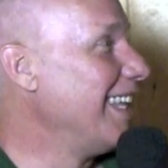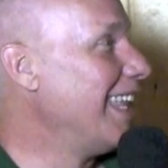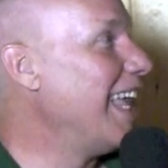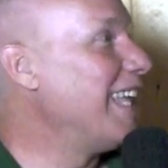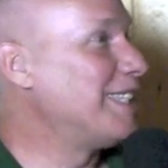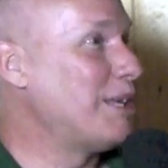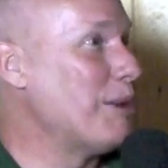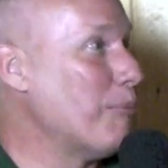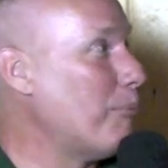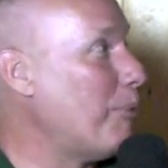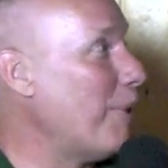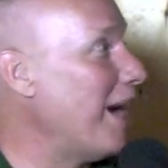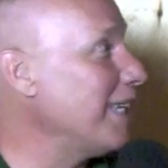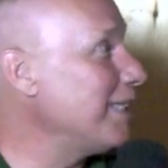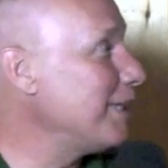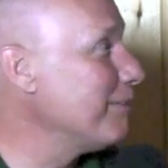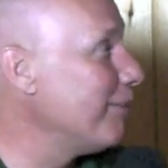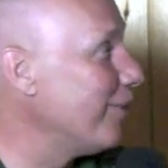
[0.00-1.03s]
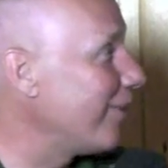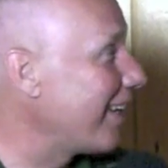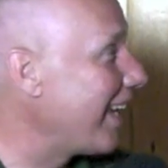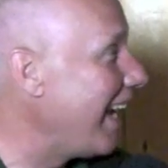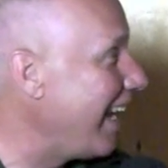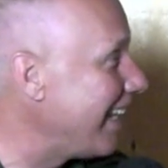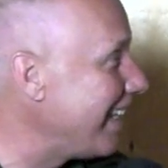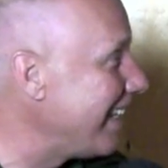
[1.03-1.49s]
That's impossible.
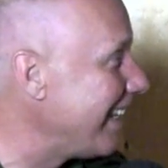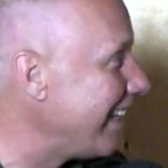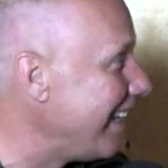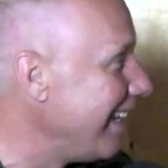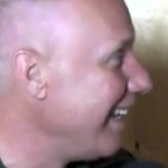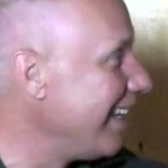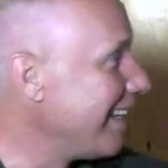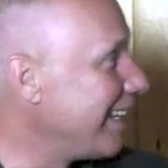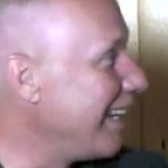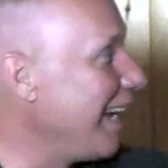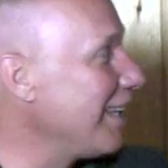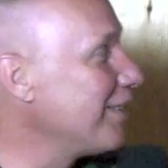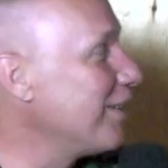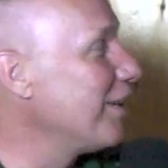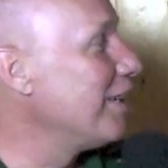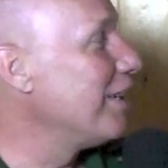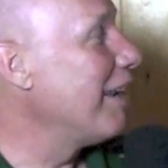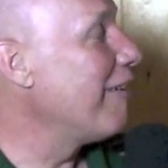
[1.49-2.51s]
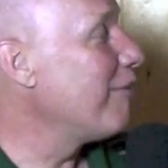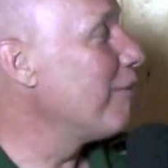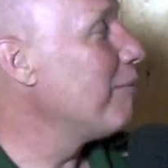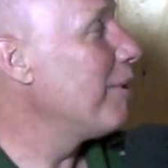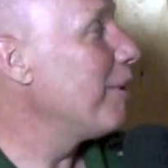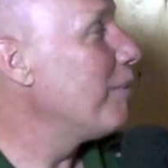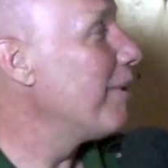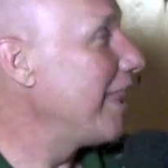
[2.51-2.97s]
God, God could never
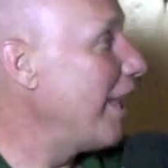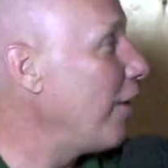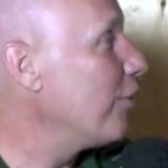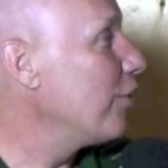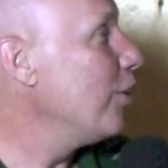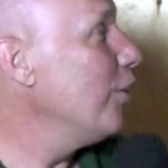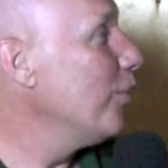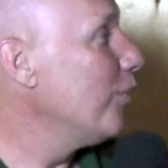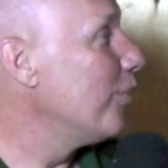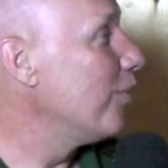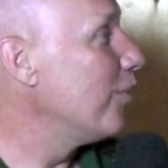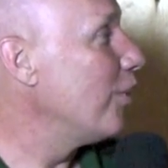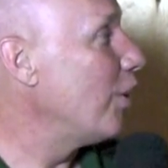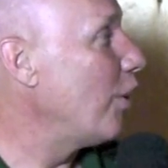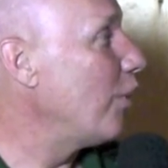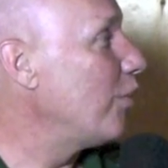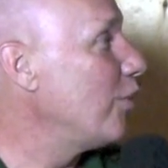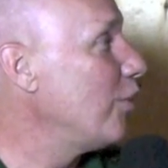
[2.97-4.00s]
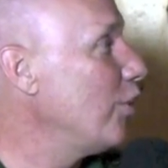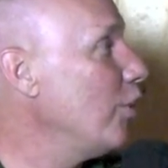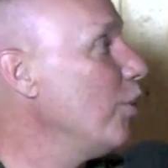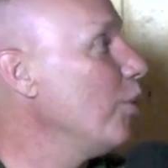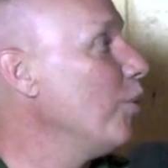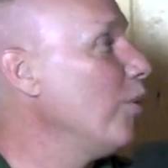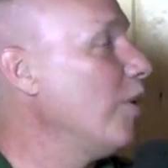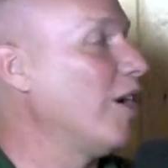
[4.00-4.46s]
be without you. You know,
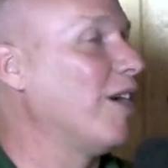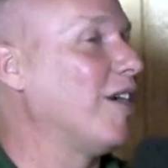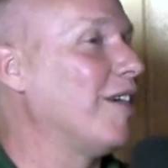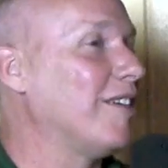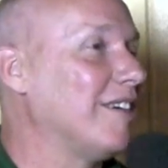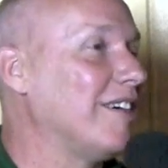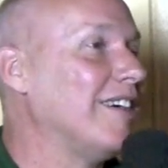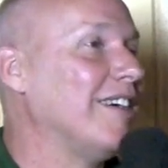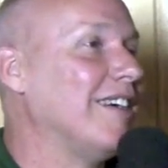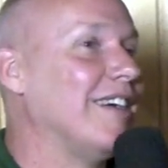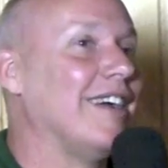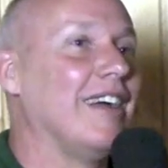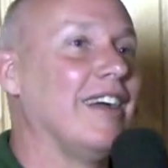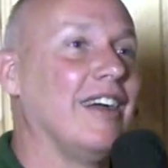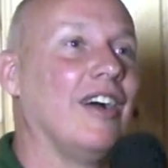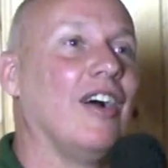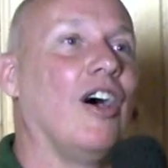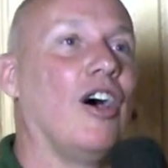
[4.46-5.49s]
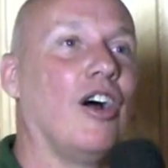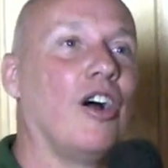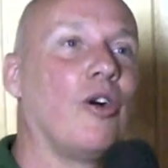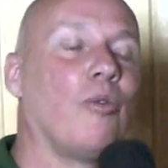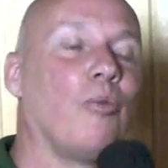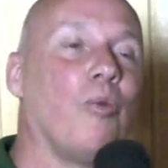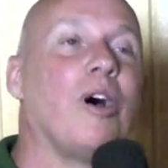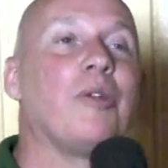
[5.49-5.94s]
you are,
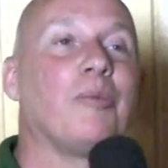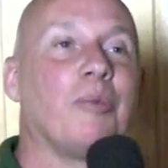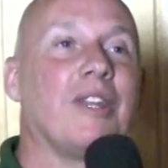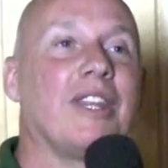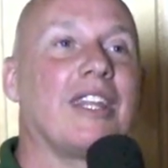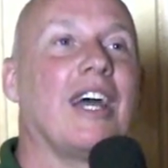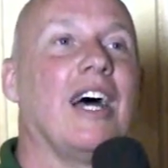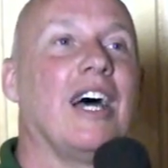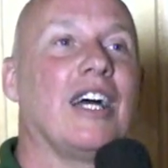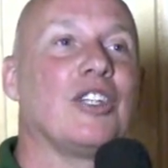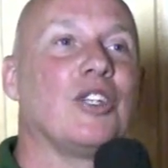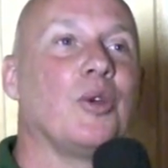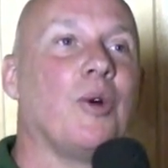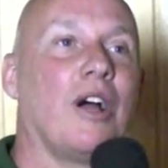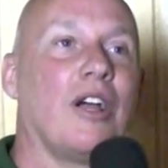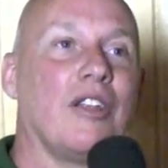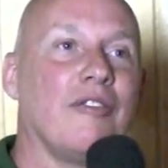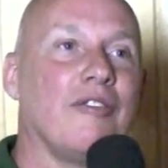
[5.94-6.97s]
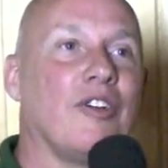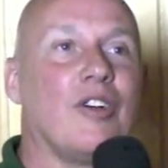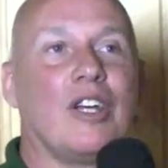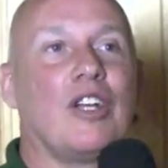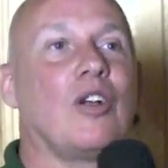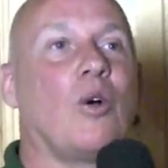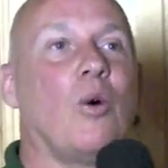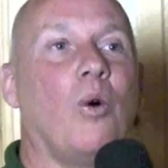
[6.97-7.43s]
are one with God. You are the
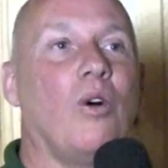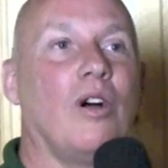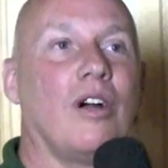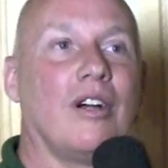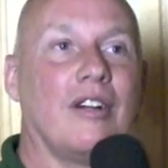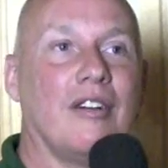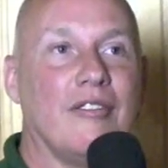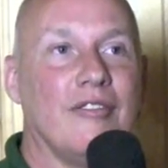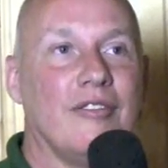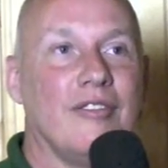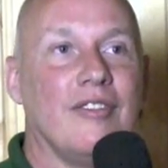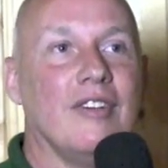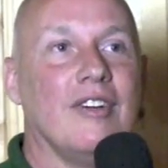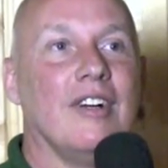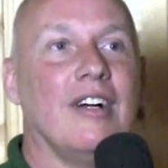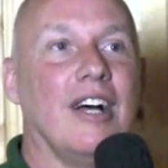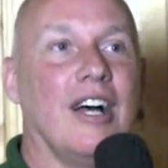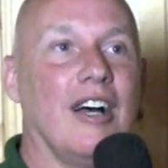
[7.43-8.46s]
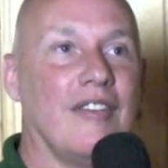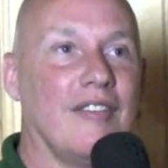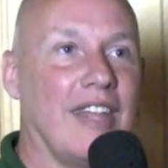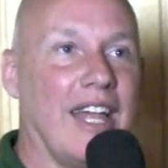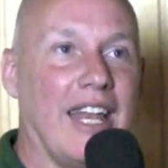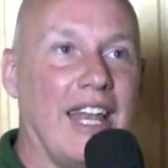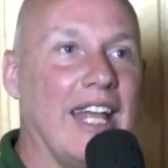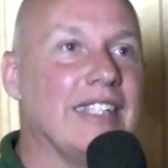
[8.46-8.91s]
very core of, of
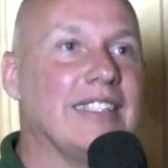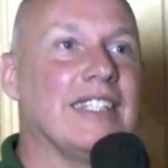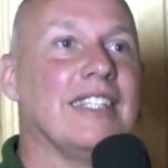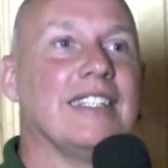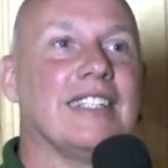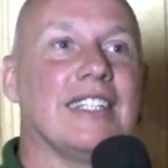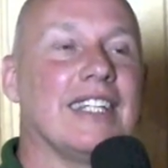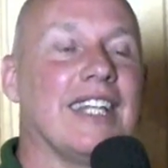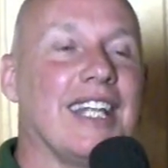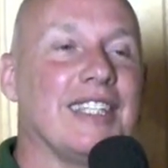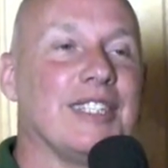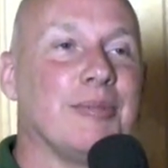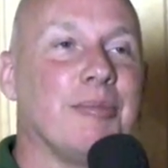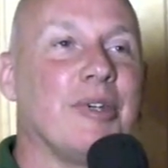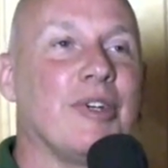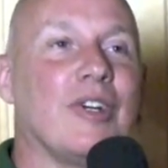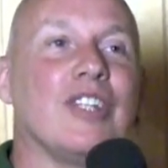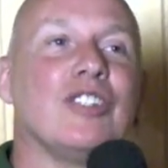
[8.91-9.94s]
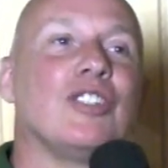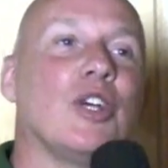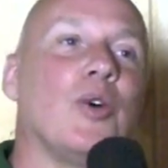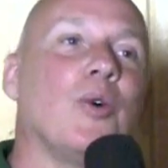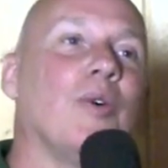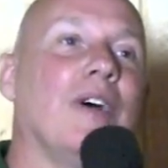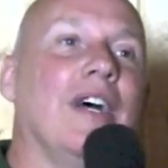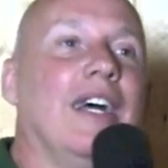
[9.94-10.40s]
that essence and that spirit.
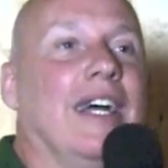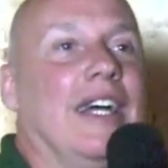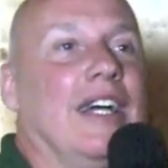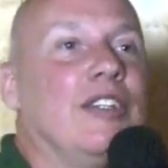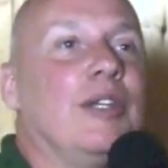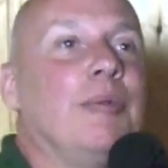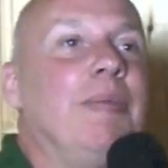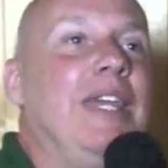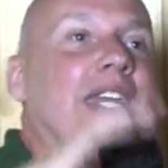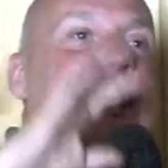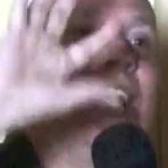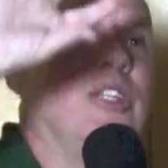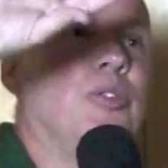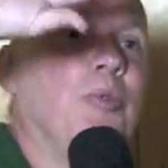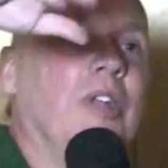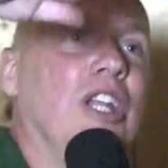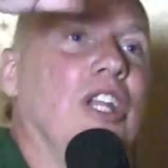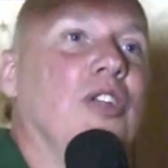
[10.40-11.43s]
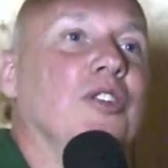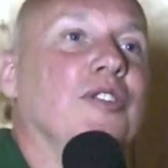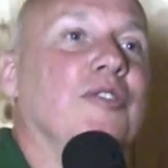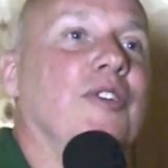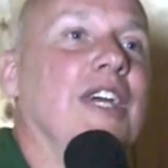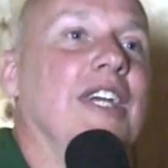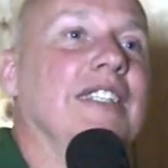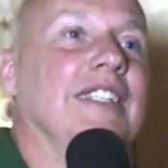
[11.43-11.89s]
So, to me, that's one of those
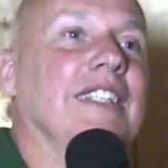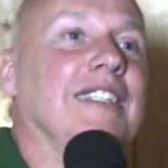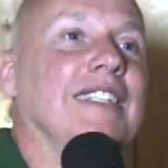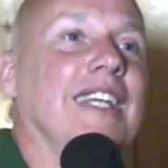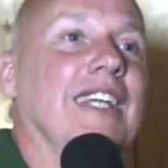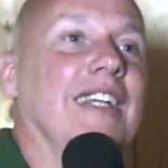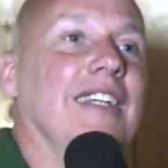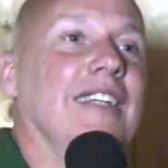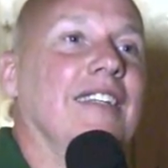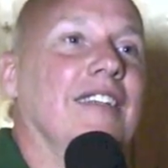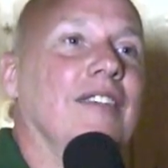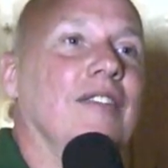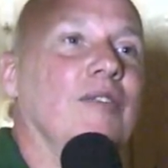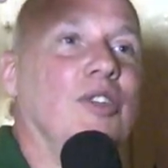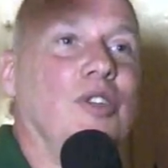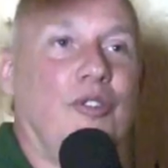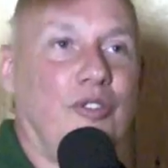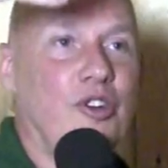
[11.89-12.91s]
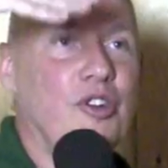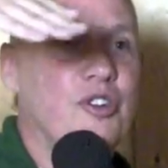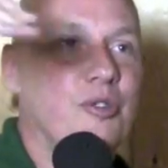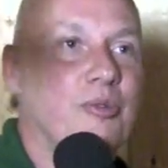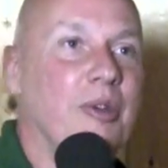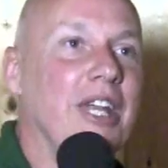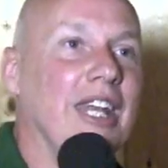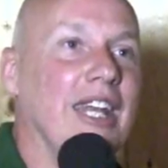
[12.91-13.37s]
phrases that, when you
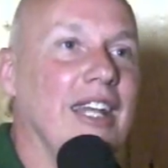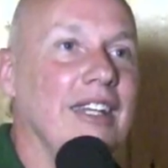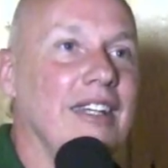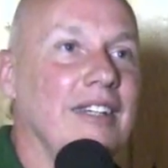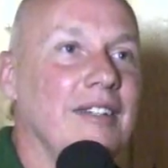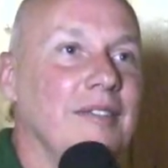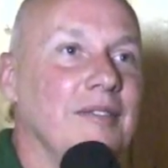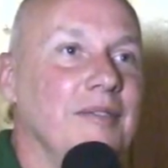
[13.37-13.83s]
first read it,